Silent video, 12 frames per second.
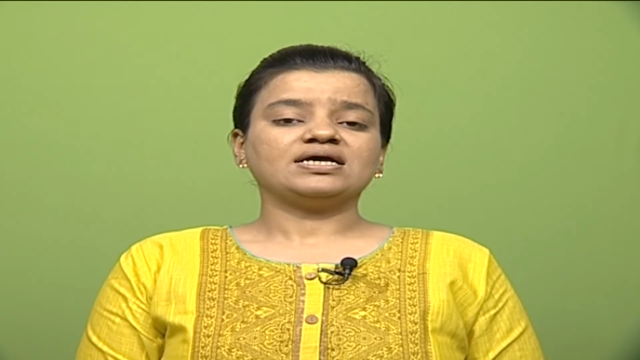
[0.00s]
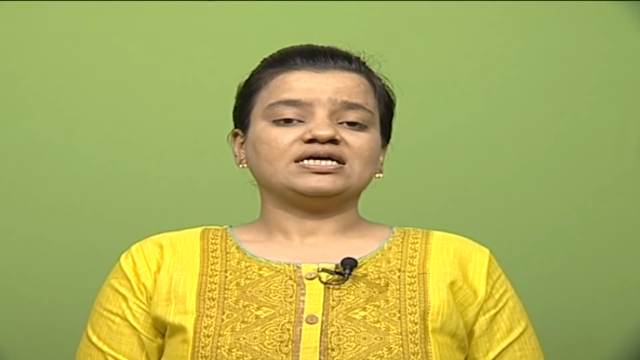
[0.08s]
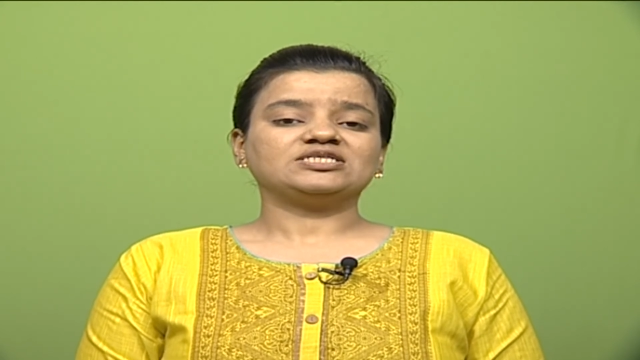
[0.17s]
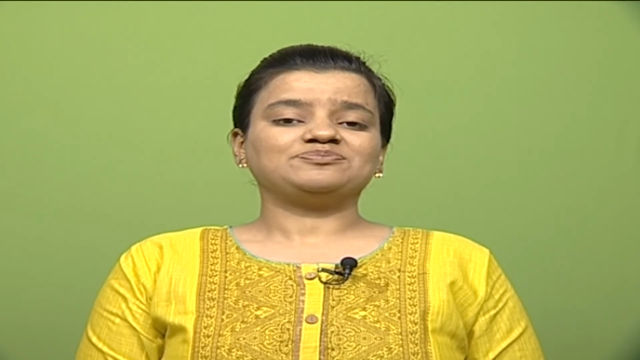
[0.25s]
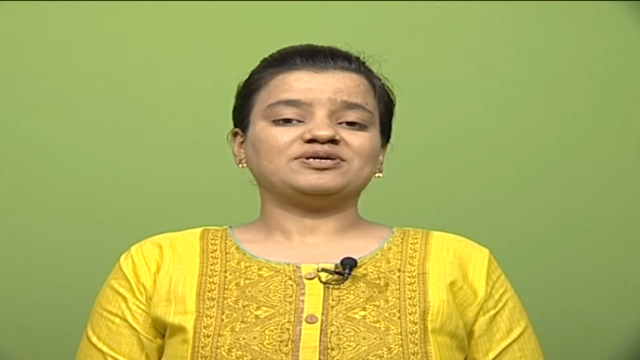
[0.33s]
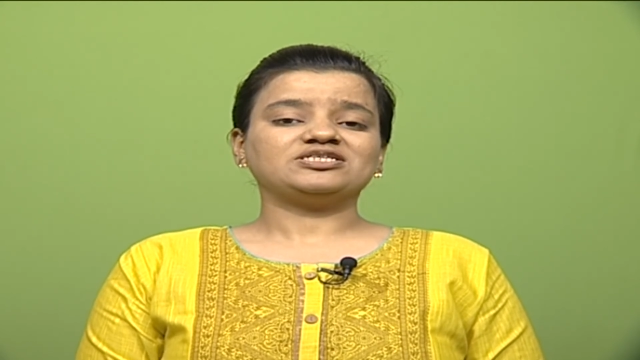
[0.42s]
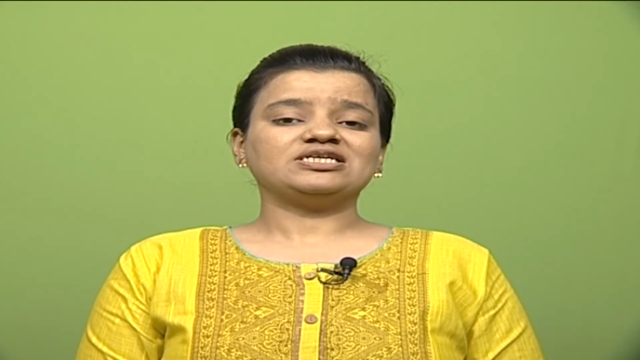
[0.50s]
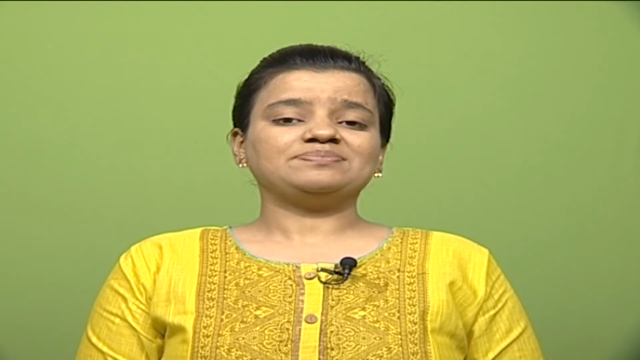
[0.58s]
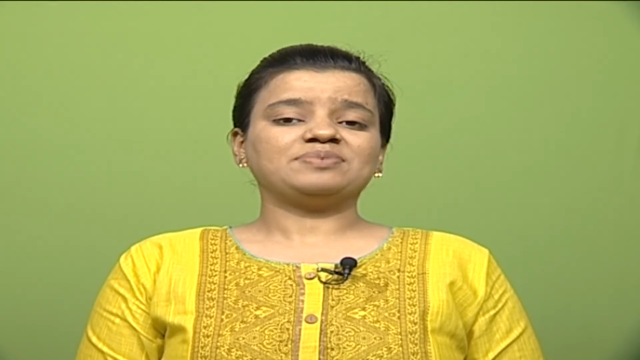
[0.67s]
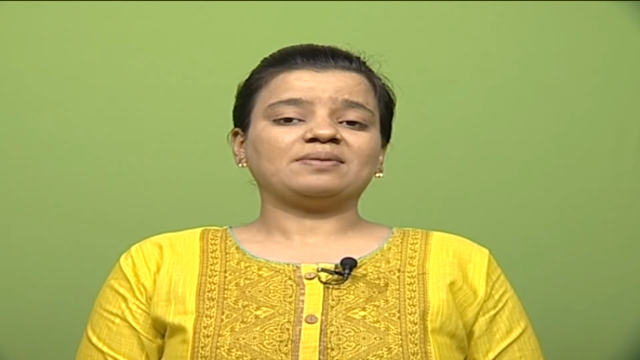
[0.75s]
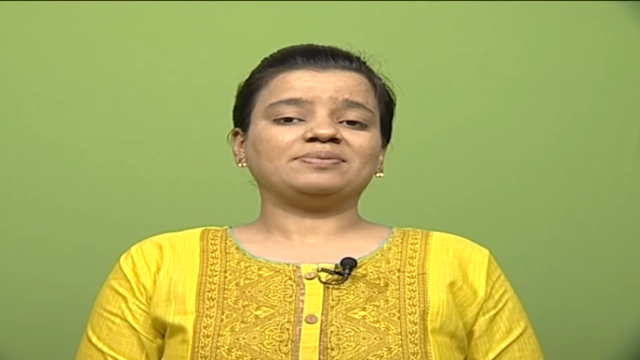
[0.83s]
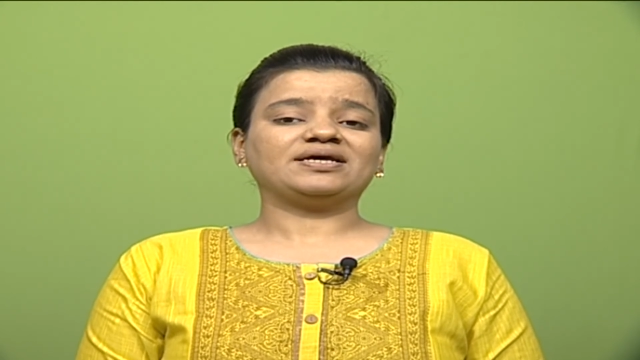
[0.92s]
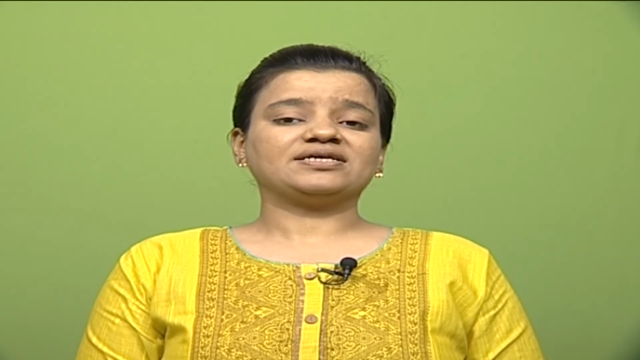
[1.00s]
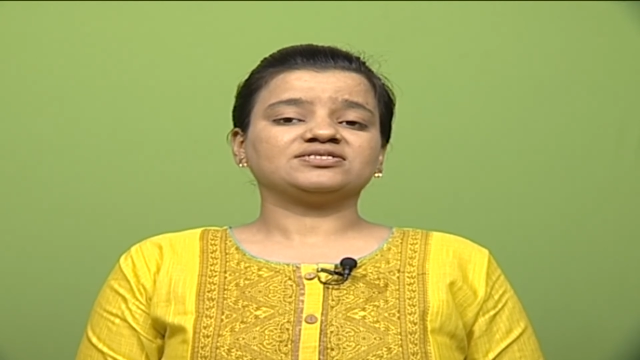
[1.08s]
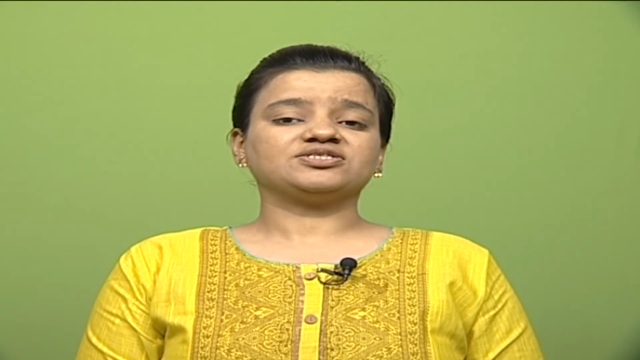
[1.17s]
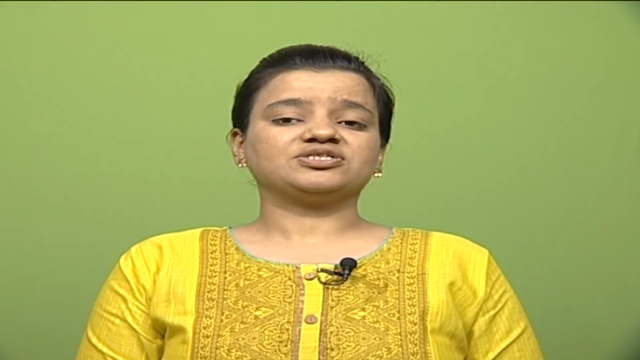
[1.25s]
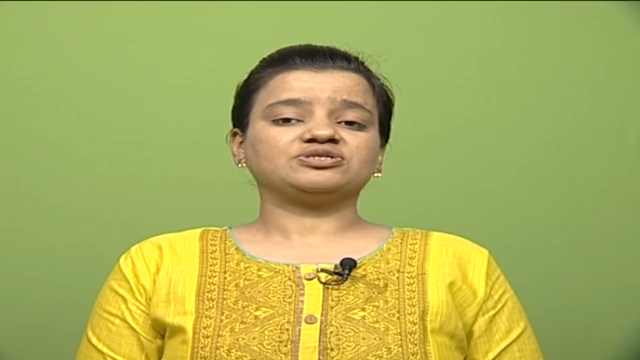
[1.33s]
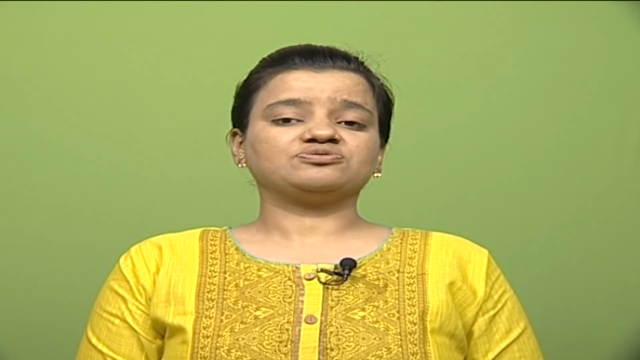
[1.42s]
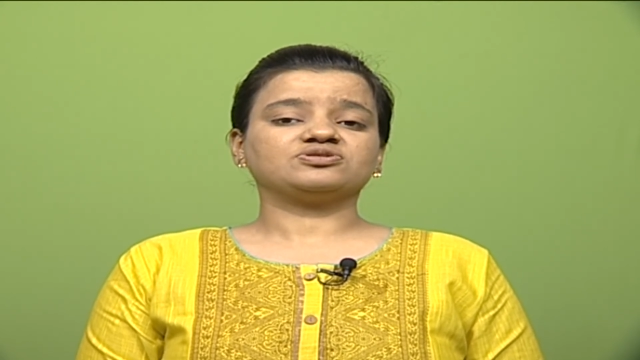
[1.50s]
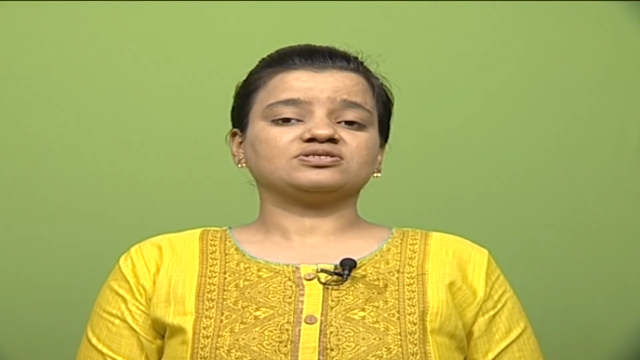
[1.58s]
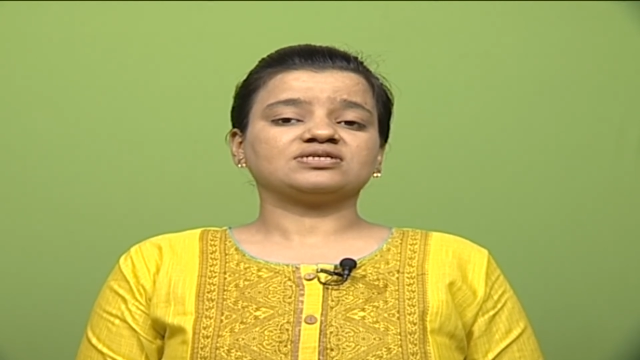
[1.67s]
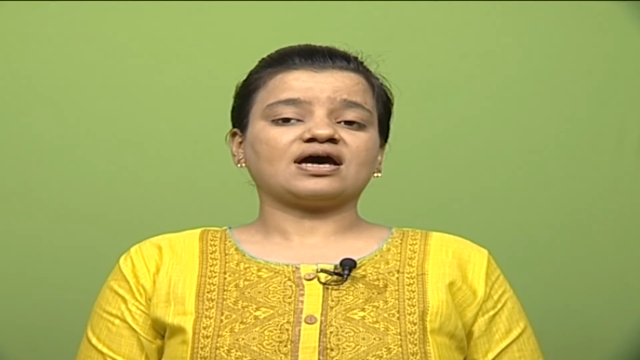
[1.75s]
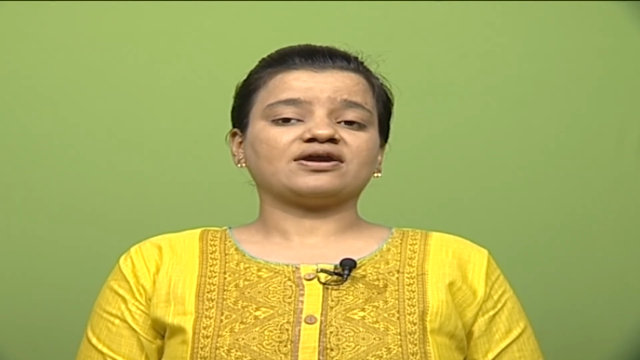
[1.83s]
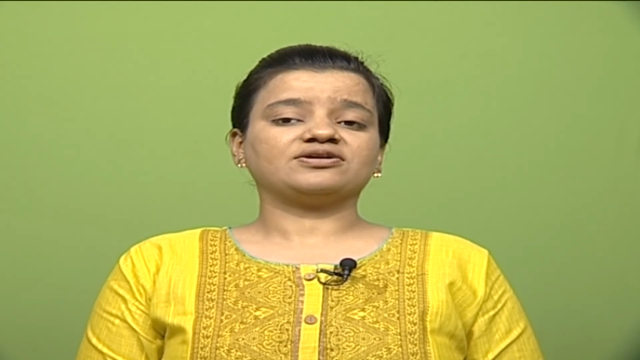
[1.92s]
Especially public
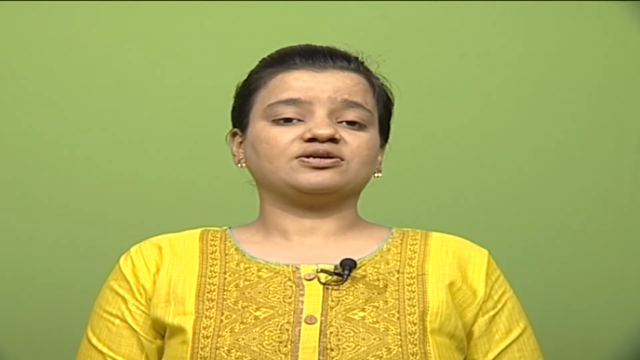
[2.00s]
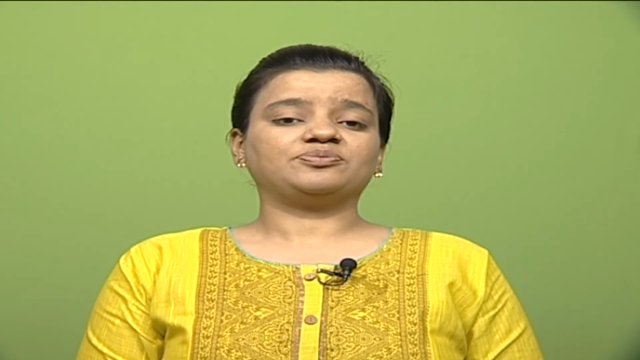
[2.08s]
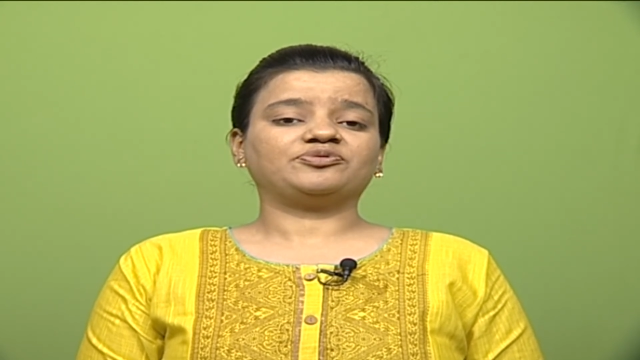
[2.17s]
institutions are under